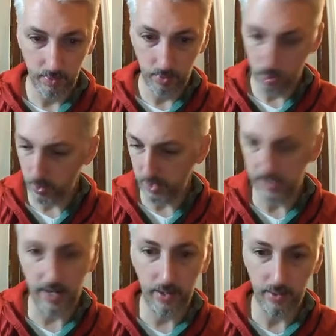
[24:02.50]
kooky
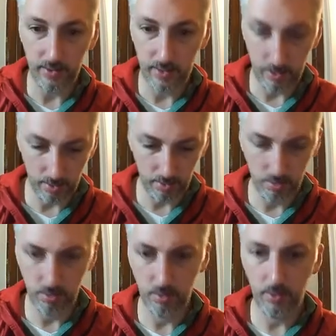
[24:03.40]
talons here.
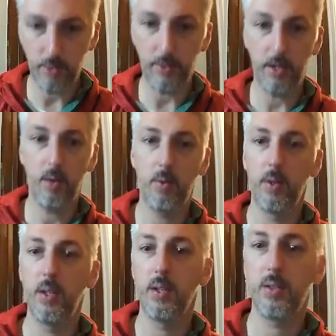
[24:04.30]
There we go.
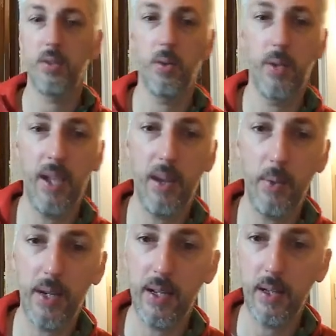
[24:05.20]
So yeah, we're
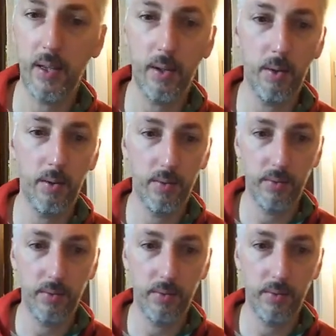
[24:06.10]
getting a little